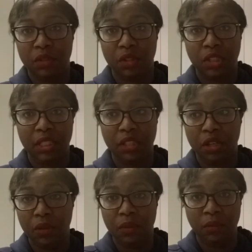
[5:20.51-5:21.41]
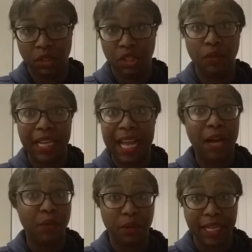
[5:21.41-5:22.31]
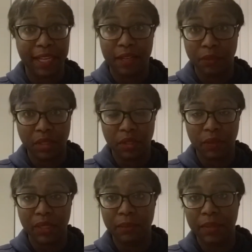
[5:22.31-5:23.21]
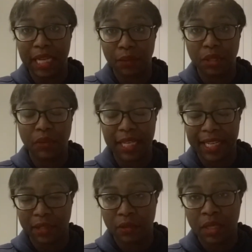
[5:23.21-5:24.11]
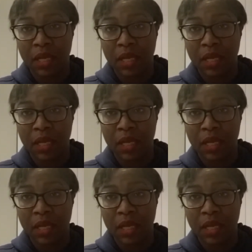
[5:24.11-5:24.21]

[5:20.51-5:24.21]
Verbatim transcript: So you either go, you go down, I would go down, I wouldn't go up, but I would go down.